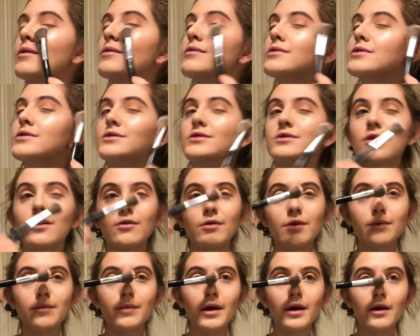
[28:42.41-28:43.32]
I was so
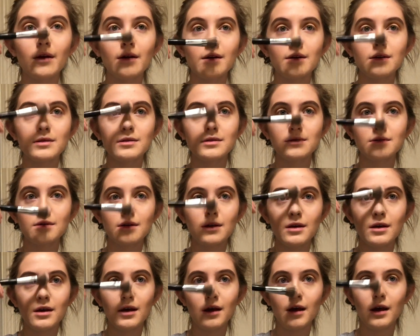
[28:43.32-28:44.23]
embarrassed.
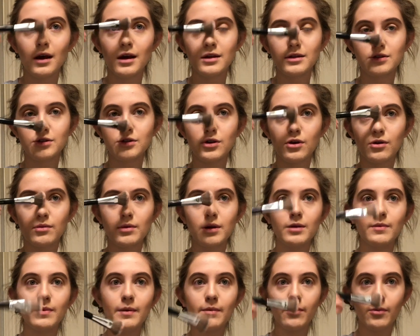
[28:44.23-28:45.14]
And so
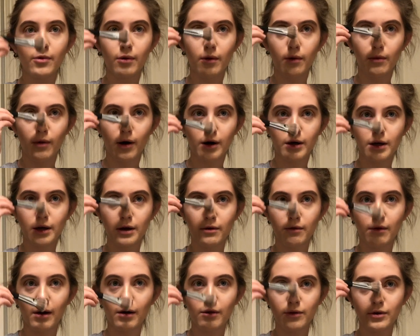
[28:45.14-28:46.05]
many people were walking
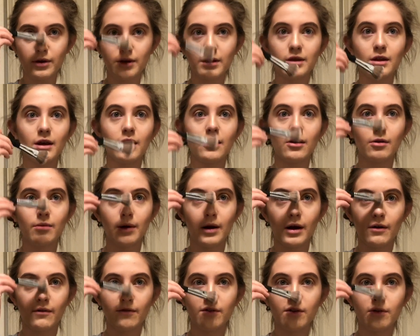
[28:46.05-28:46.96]
around looking like Urban
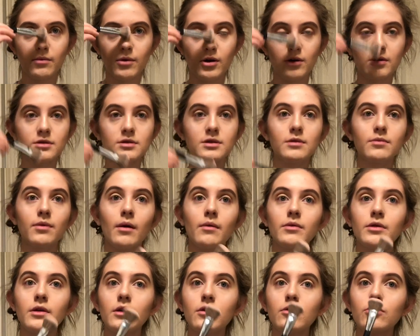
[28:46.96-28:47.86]
Outfitter models, and they
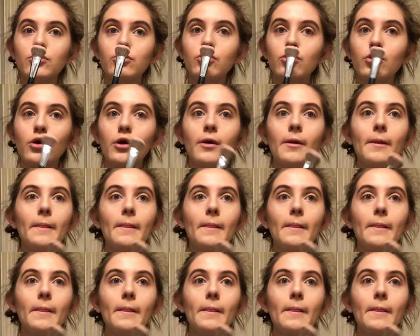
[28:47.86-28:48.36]
probably thought it was